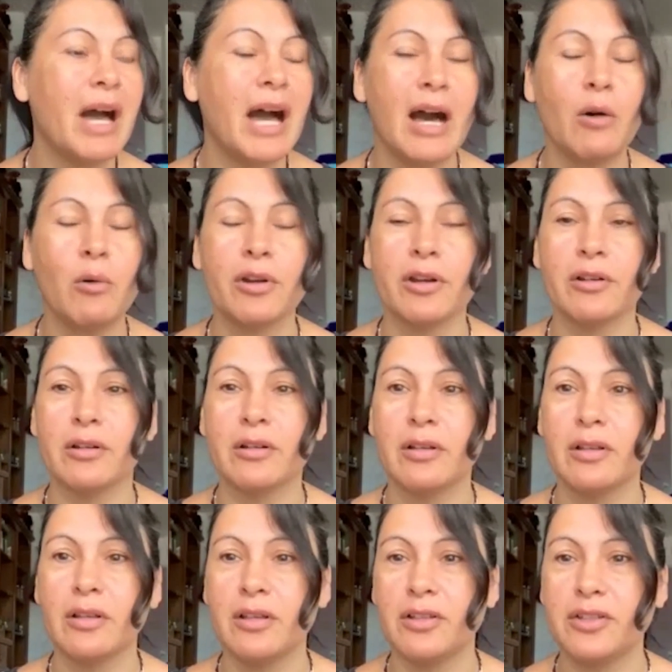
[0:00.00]
power
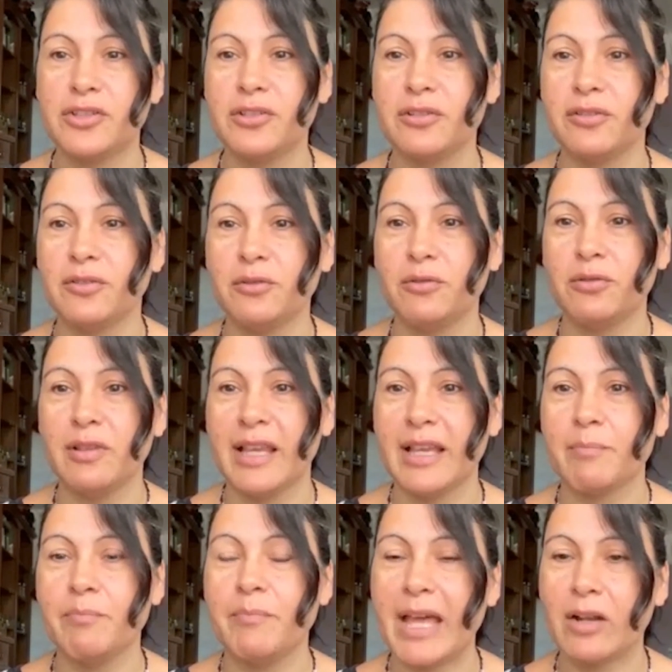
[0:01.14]
to like
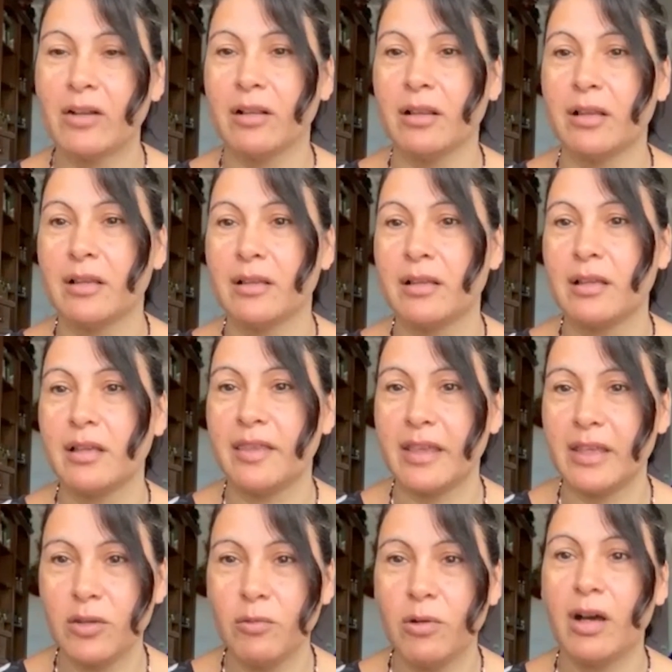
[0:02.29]
metal
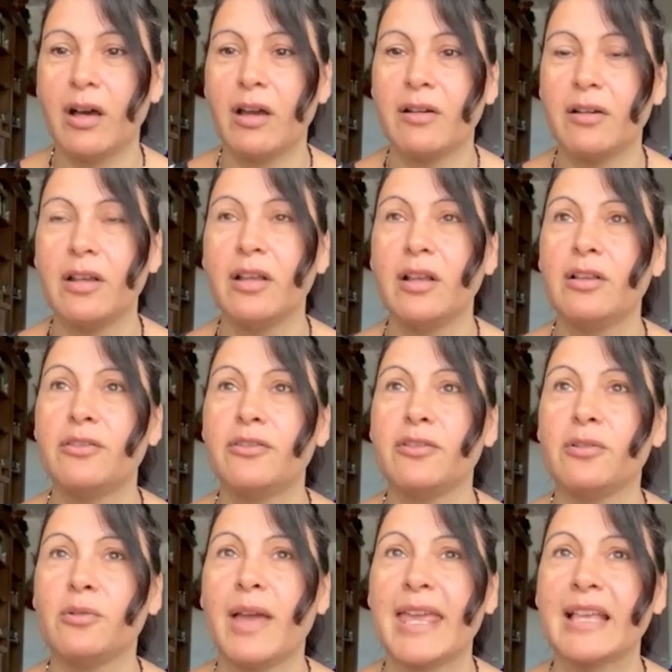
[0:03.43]
than you are to
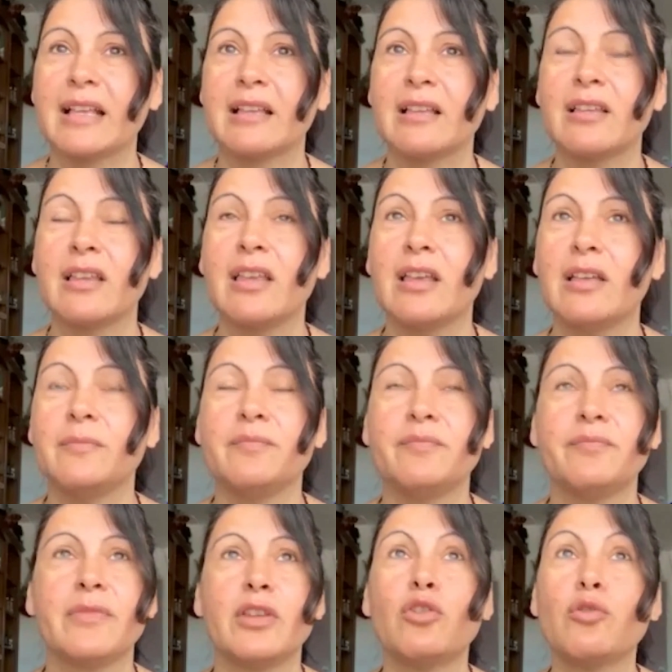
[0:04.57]
a
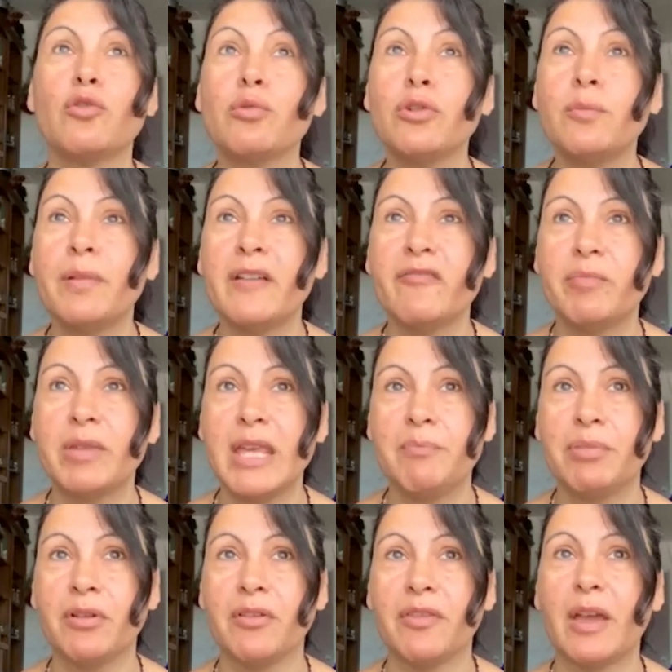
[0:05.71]
group of
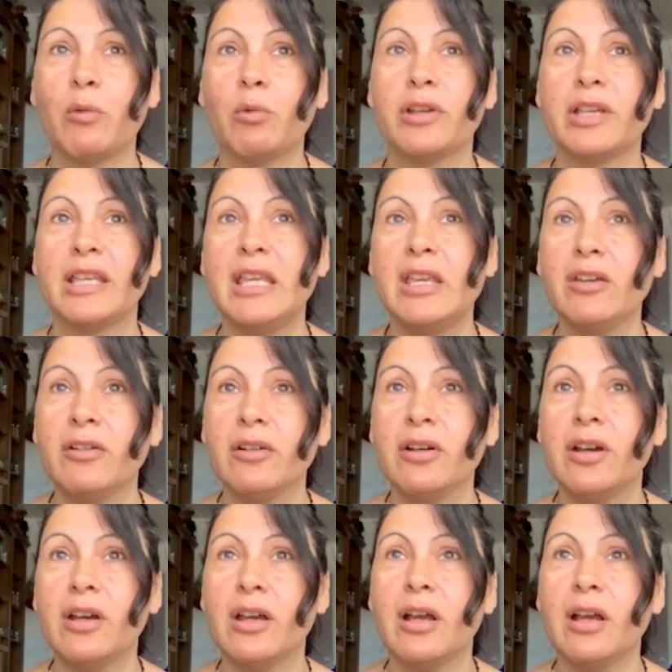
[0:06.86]
people that were here